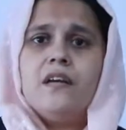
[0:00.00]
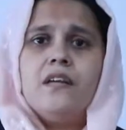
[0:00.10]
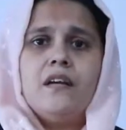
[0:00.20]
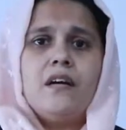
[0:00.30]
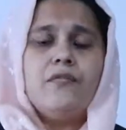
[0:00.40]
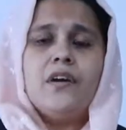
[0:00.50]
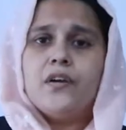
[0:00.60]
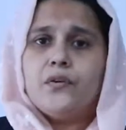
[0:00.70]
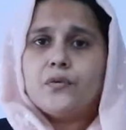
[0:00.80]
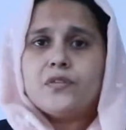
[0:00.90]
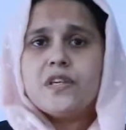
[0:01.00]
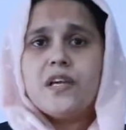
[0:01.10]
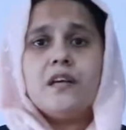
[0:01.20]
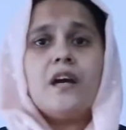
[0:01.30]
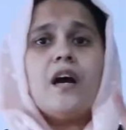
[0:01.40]
Yeah, we are
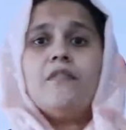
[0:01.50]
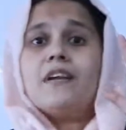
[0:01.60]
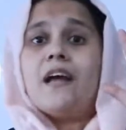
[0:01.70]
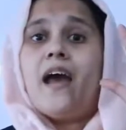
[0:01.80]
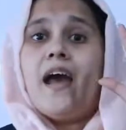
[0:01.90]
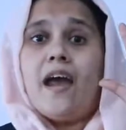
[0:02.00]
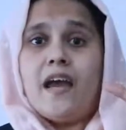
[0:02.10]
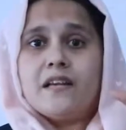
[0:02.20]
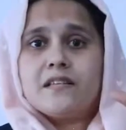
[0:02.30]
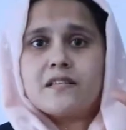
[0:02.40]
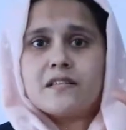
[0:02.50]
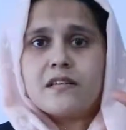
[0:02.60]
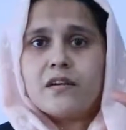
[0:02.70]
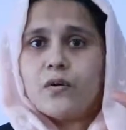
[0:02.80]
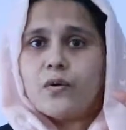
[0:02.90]
using our hands.
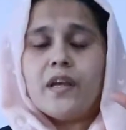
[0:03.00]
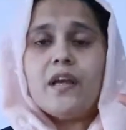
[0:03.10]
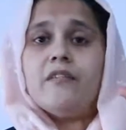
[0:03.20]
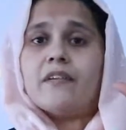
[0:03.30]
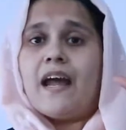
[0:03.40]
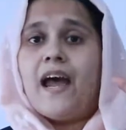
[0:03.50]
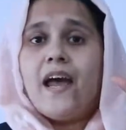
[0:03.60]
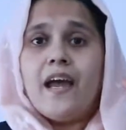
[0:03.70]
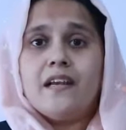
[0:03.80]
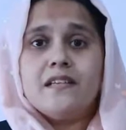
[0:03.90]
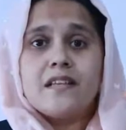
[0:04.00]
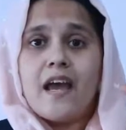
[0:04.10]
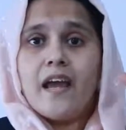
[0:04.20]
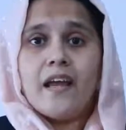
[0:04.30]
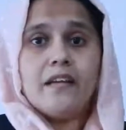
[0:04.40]
Okay, our hands
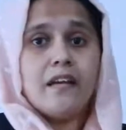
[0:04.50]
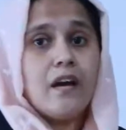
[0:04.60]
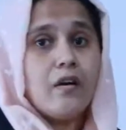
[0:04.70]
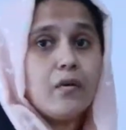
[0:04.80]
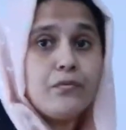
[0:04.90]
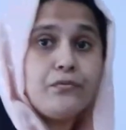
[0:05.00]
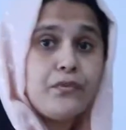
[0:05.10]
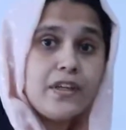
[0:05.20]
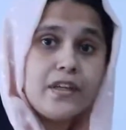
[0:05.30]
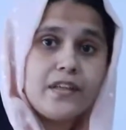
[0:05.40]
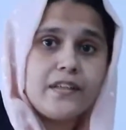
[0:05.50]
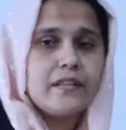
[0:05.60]
and our feet.